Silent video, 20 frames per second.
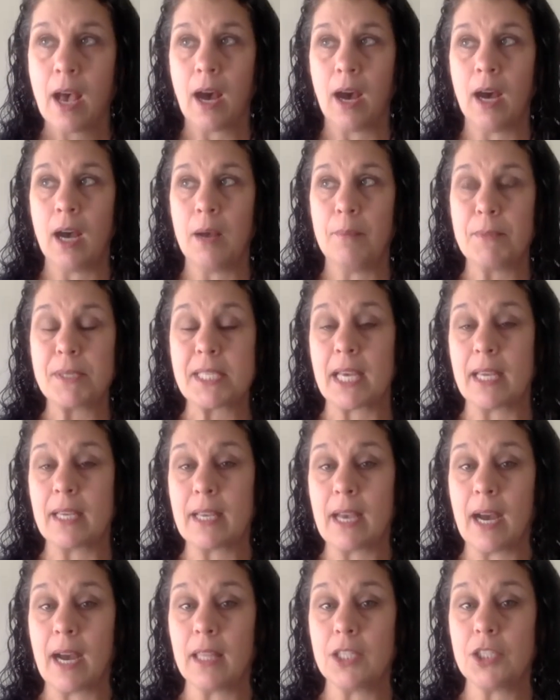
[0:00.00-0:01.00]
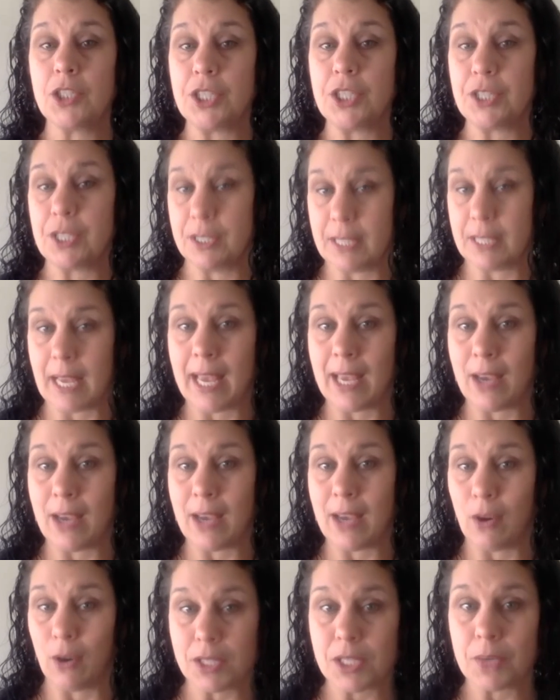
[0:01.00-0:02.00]
Um, Psychology Today
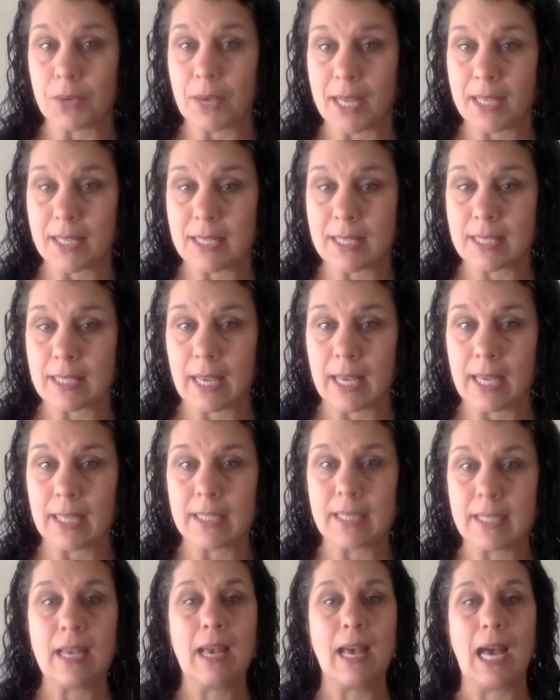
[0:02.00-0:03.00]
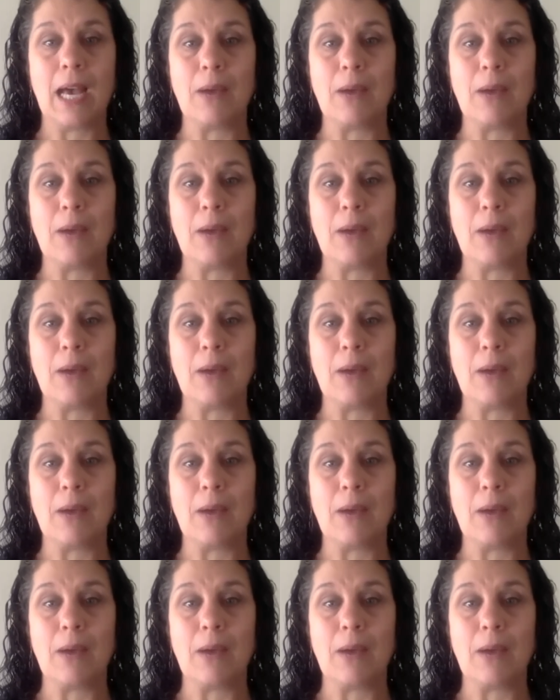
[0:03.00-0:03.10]
also has a site.